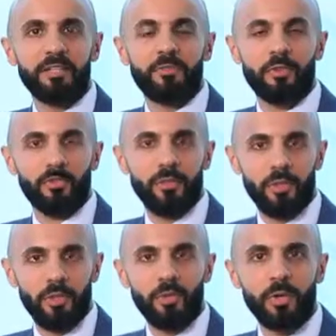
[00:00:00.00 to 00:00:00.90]
from
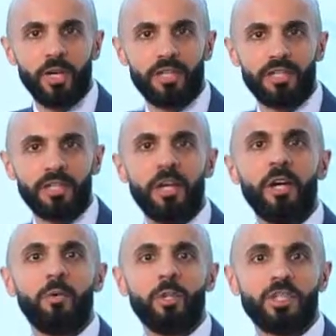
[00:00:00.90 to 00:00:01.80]
the US,
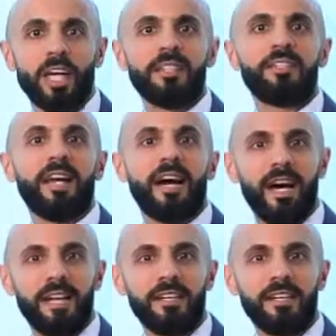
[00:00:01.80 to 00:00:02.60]
which has the higher